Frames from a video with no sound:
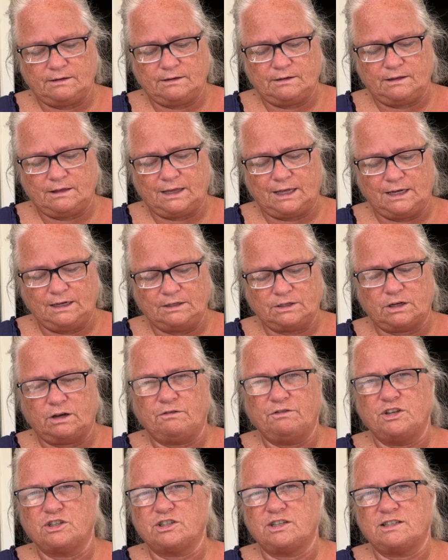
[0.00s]
things
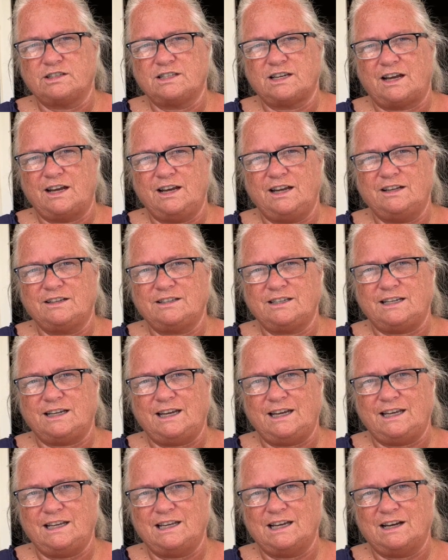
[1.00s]
of the society
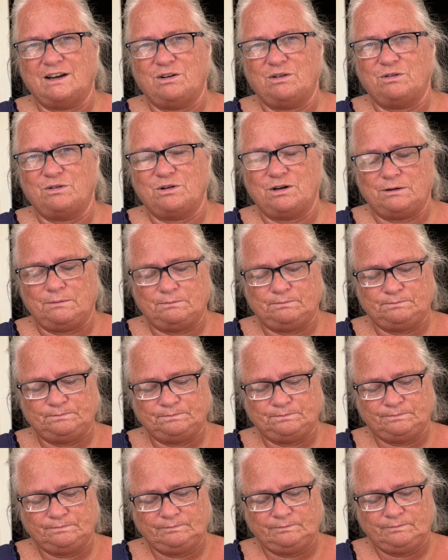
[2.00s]
in our
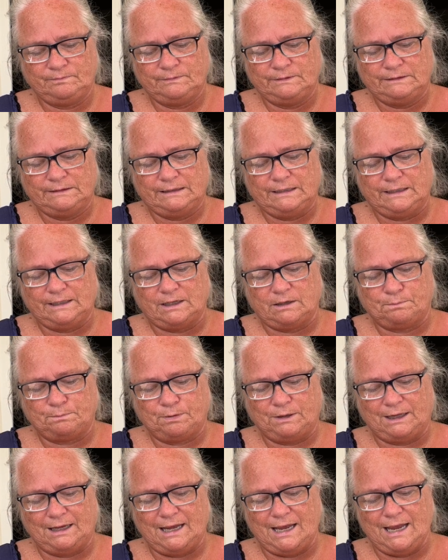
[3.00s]

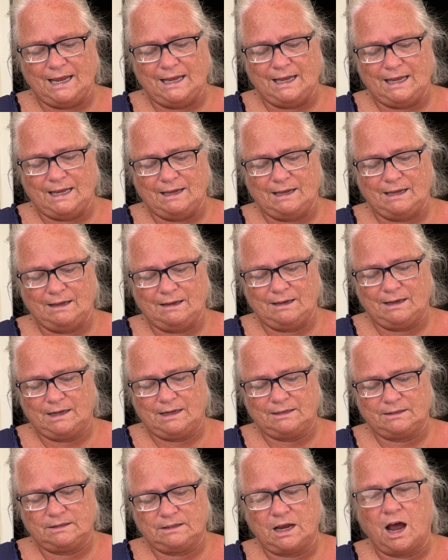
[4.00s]
play
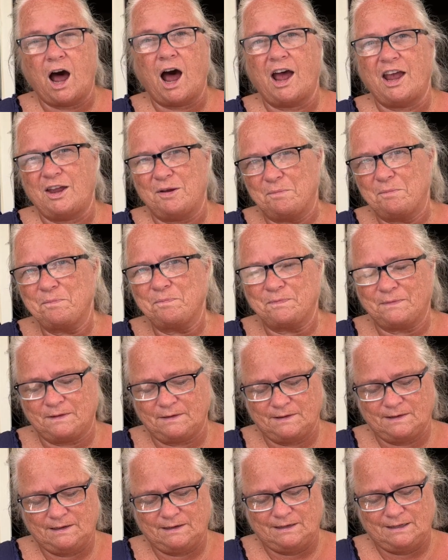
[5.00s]
time.
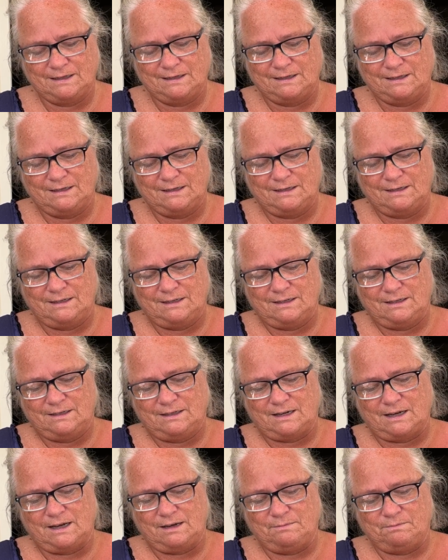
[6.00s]

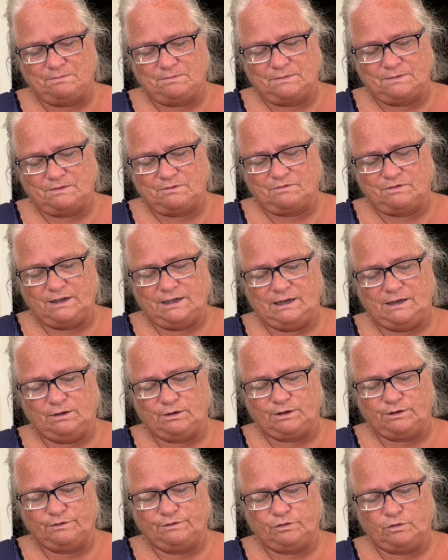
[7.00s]
I'm really
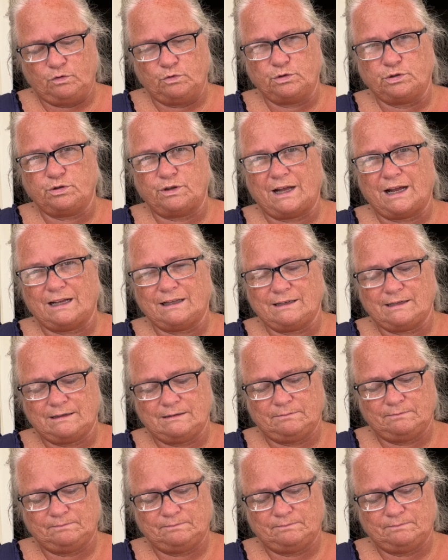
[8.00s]
looking forward to that.